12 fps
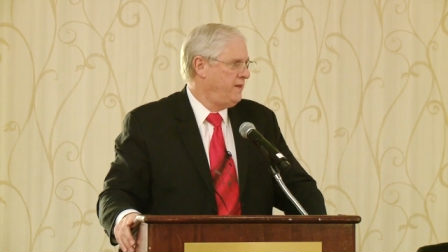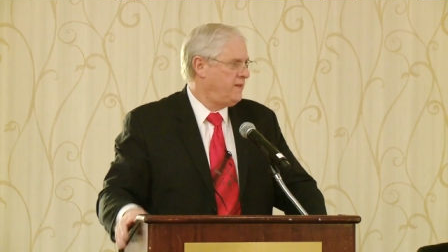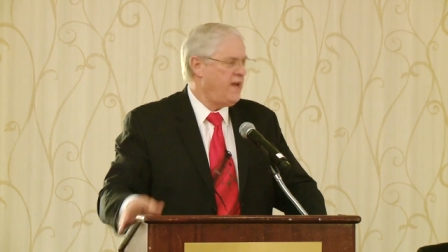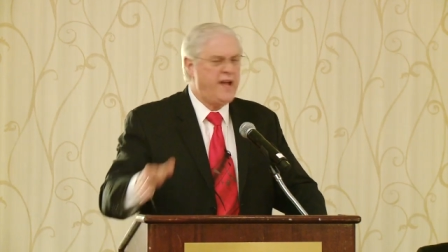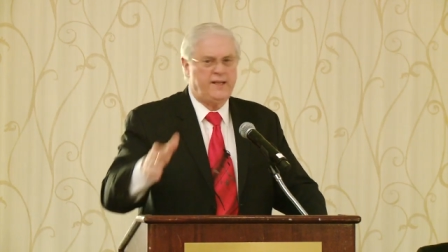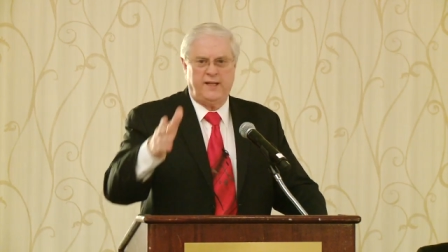
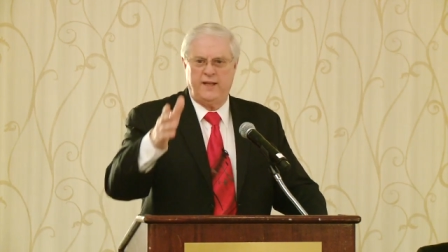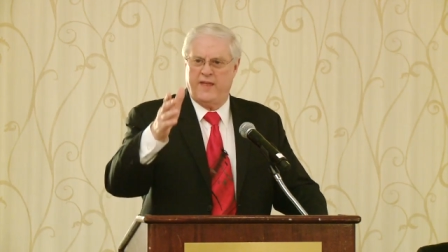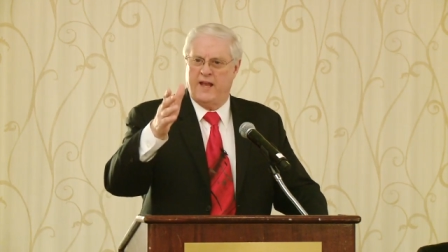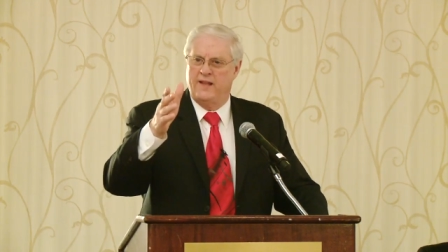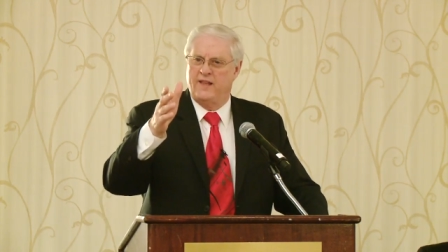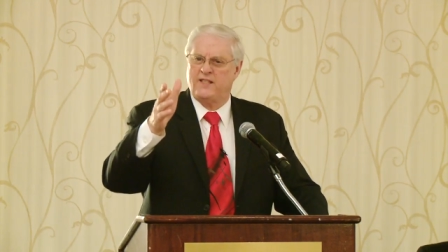The idea
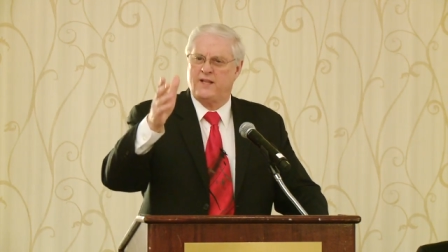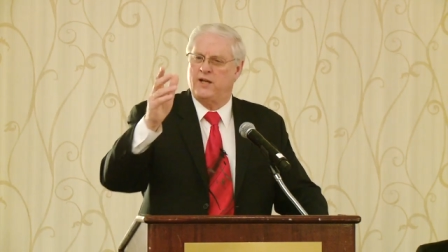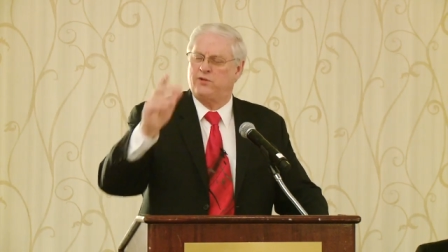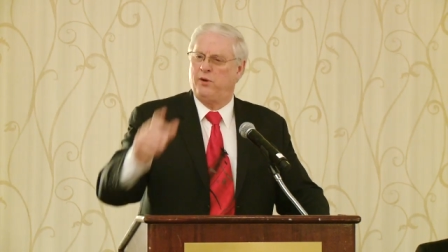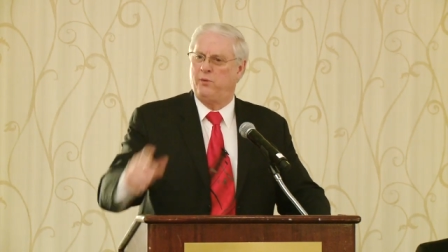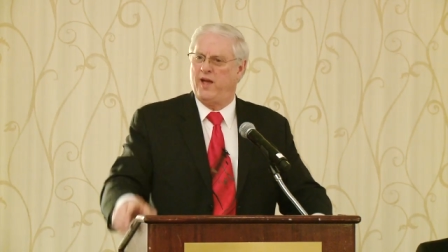that in this
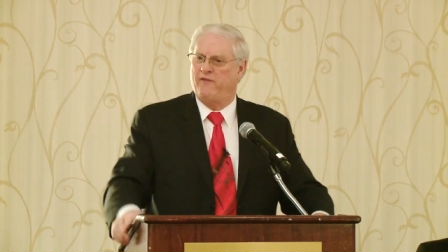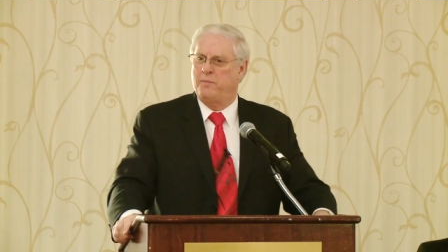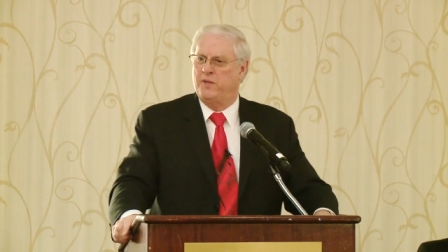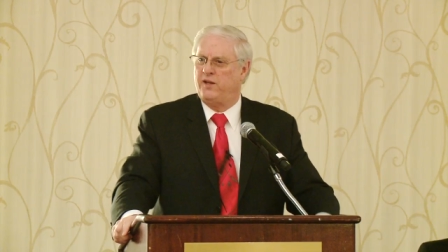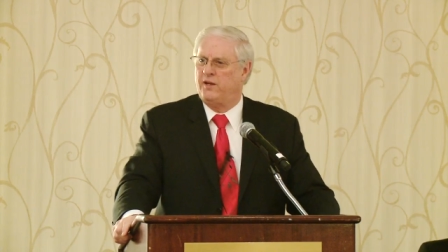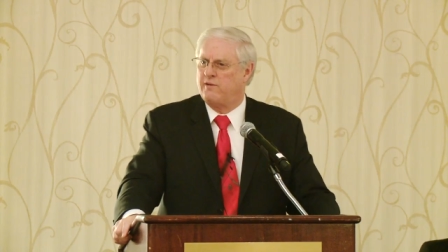country we have a
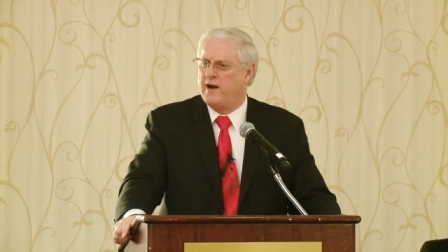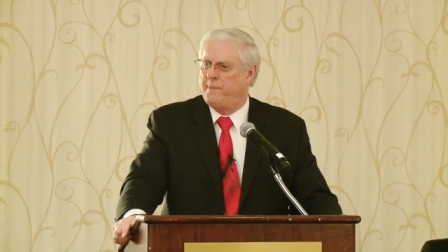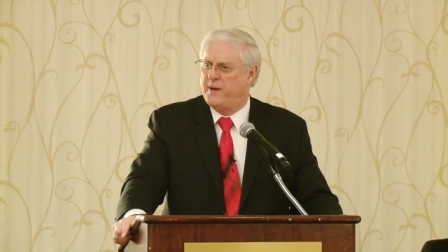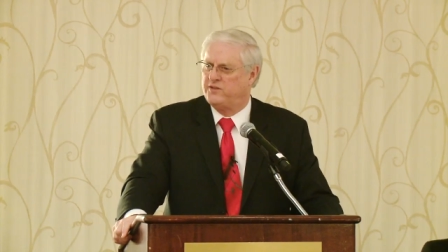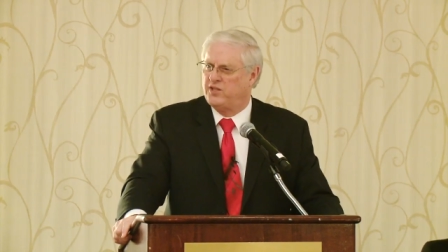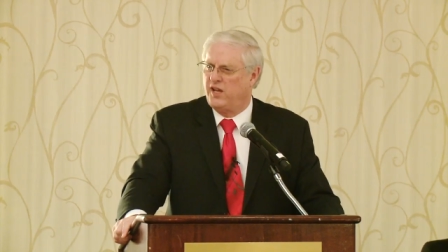million
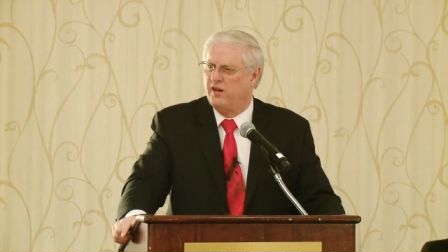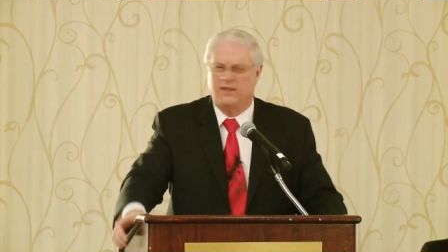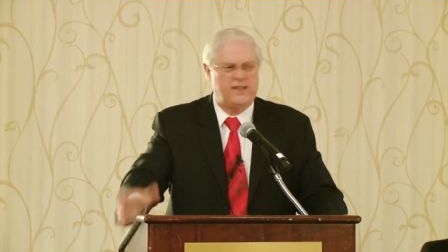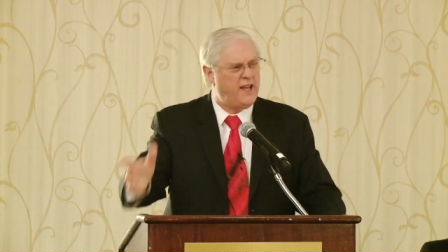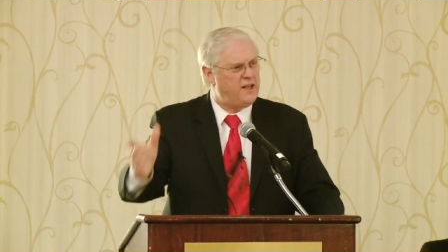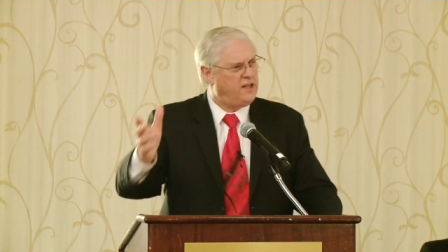dropouts a year, in
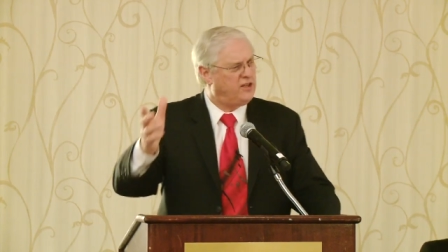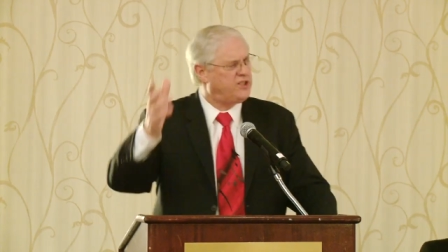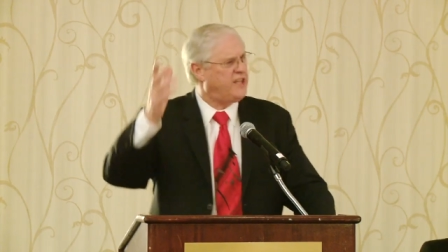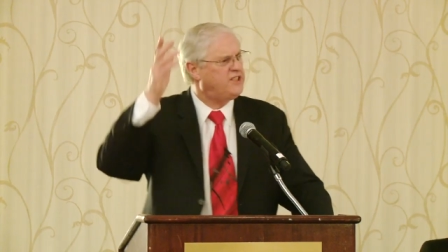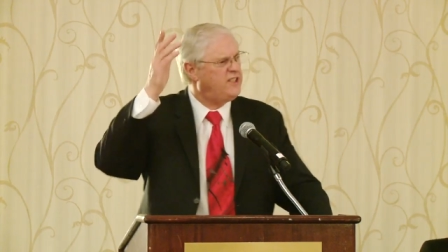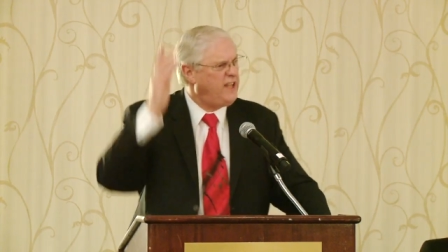10 years,
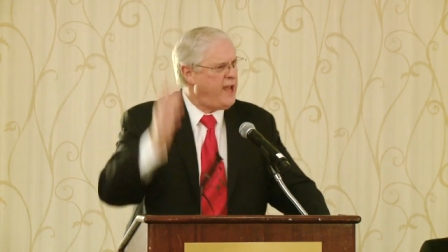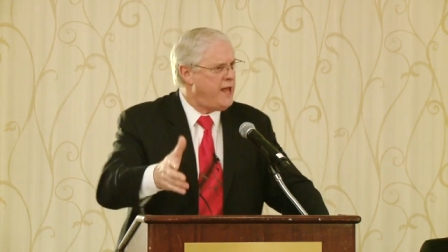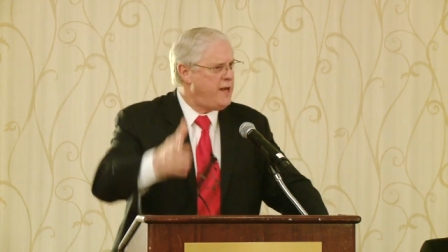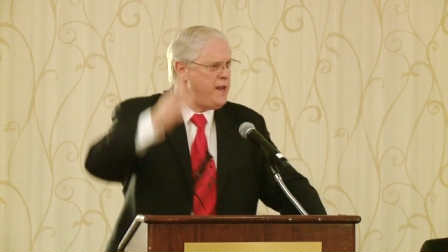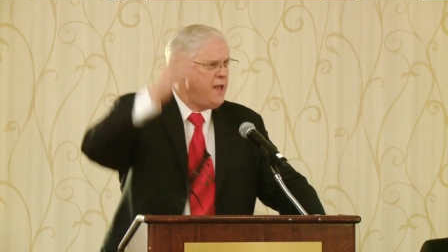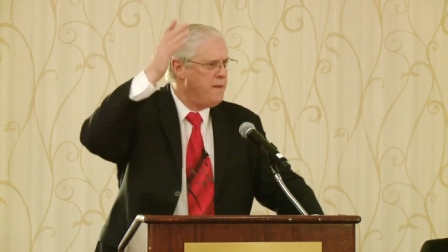that's
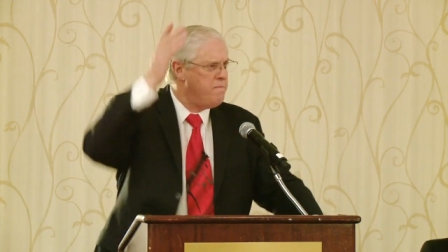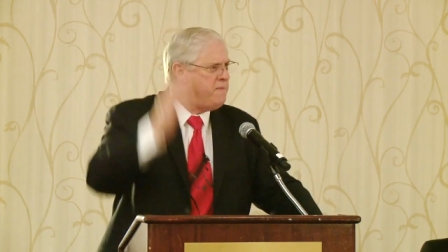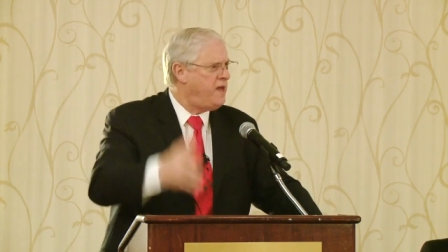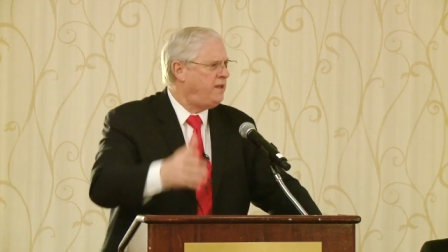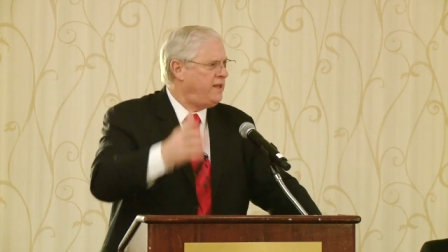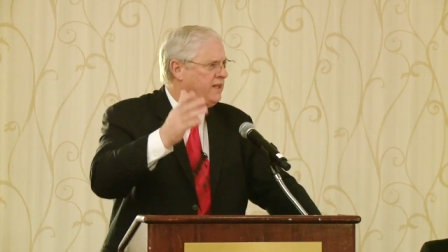10
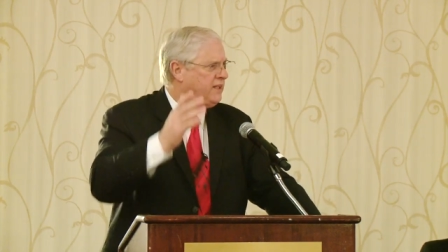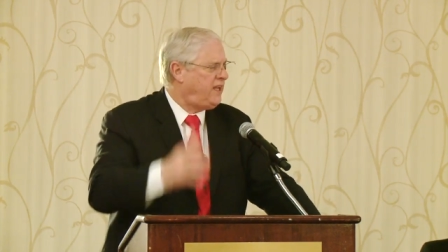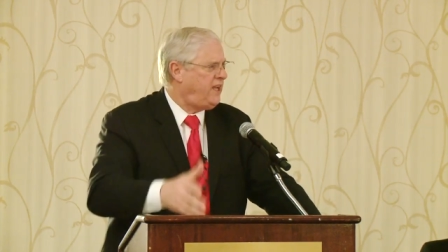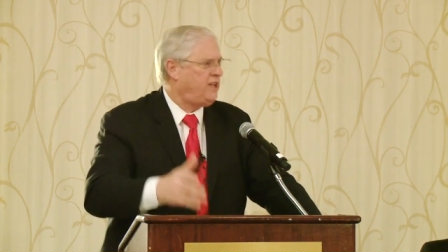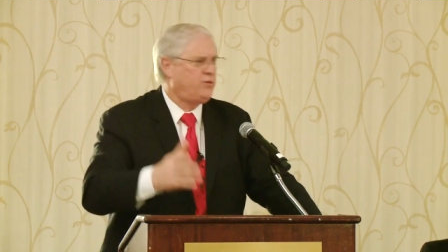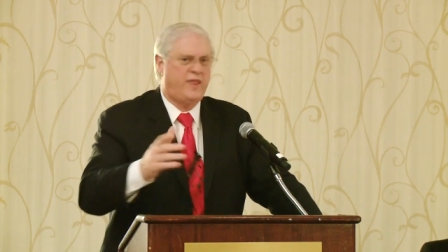million
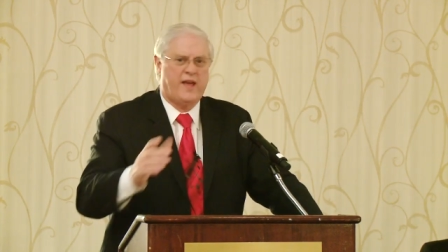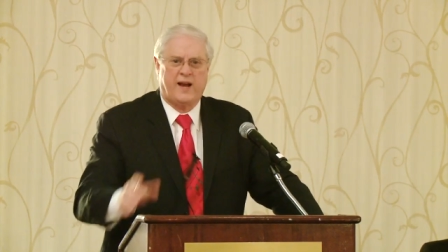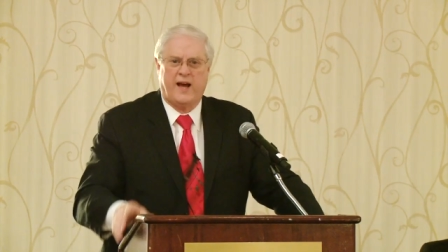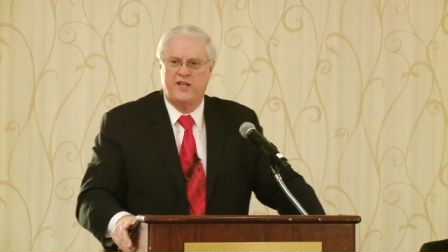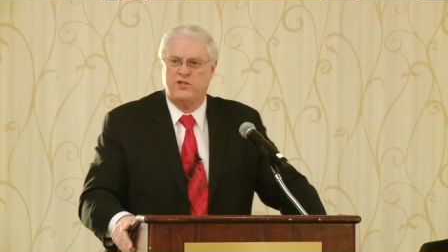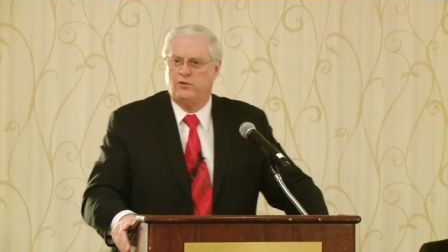kids without a
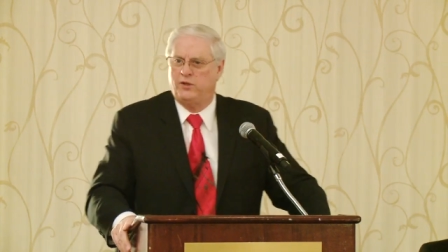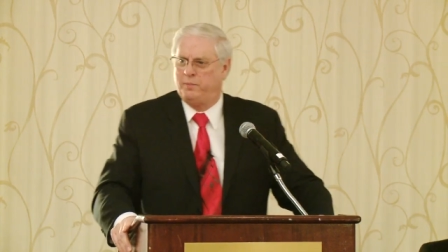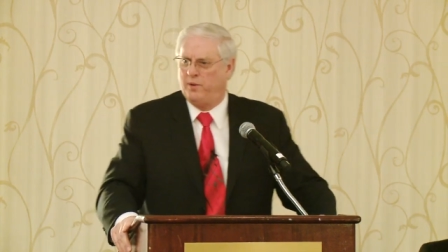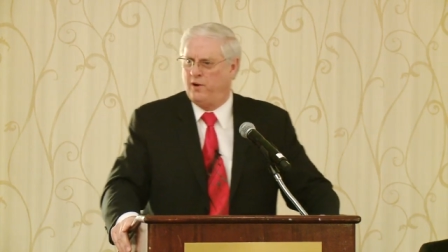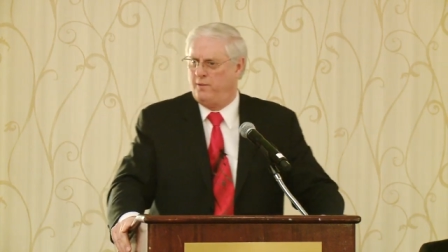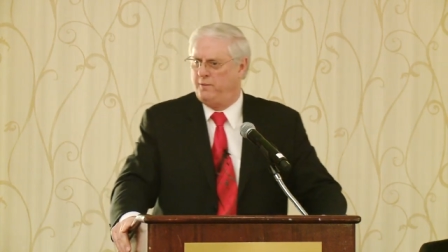high school
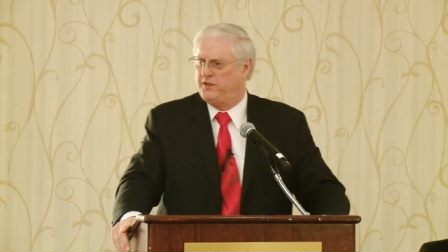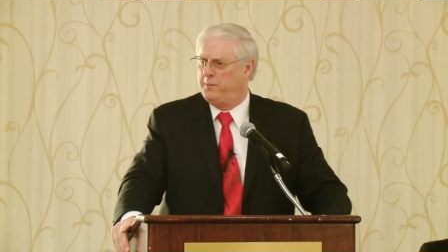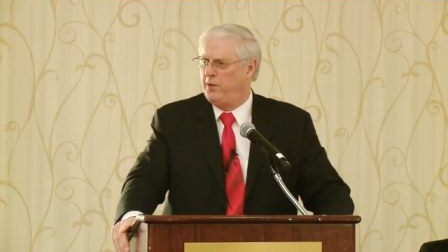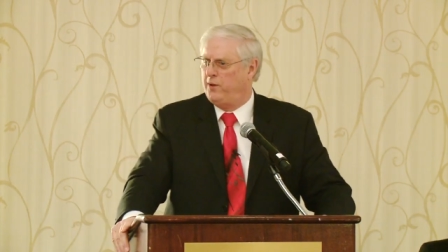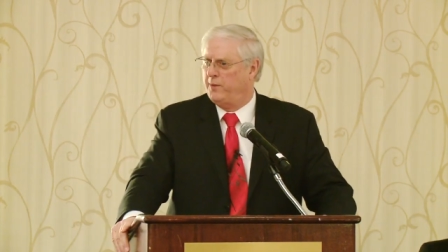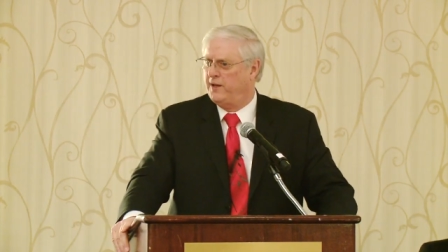
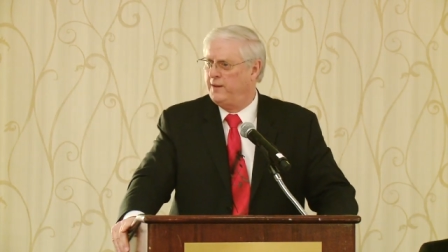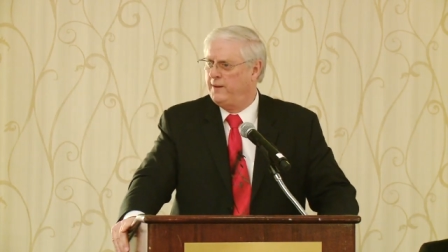diploma.